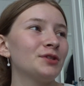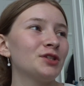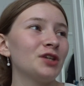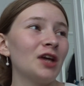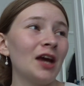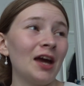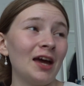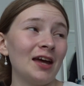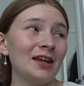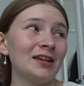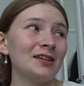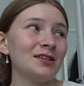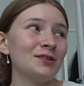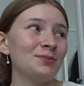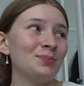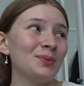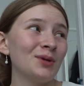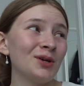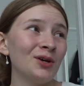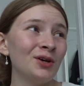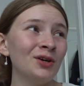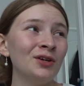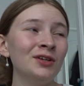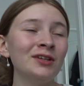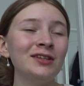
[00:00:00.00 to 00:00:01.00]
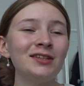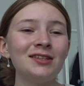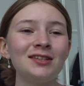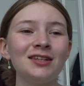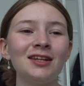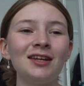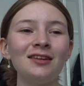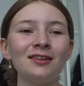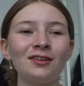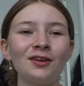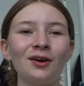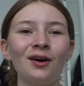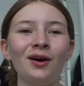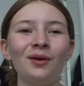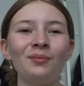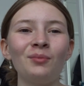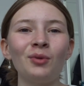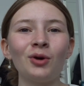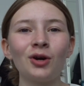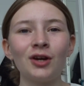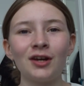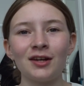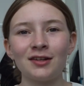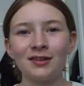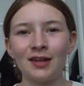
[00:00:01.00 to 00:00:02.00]
and because these are
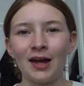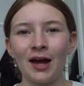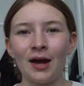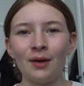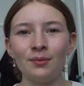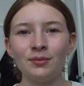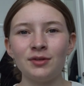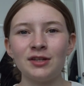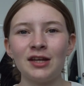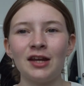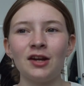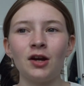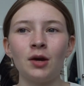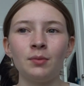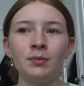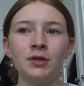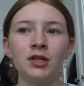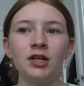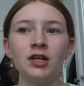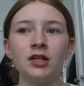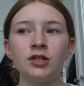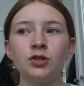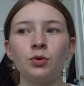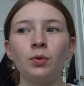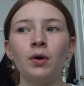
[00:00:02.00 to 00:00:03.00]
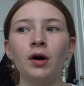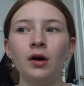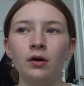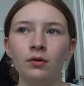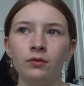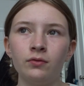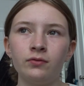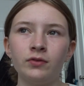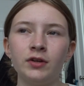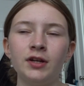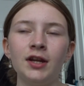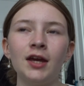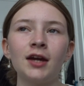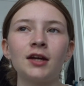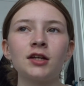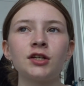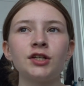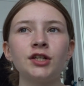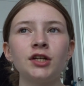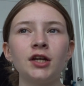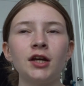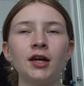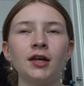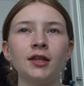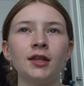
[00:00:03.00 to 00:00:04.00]
mock exams and I'm in year 12, next
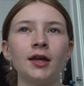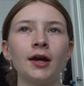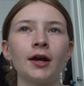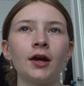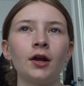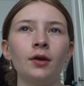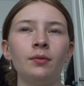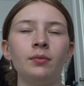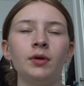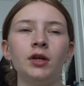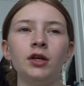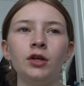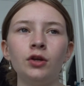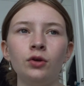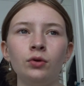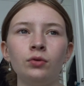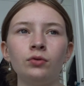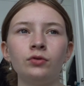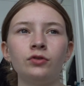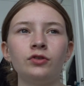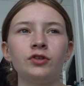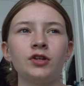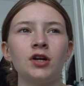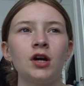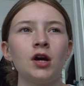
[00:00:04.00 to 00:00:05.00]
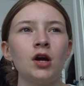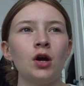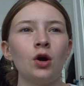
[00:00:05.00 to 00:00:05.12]
year they're going to be used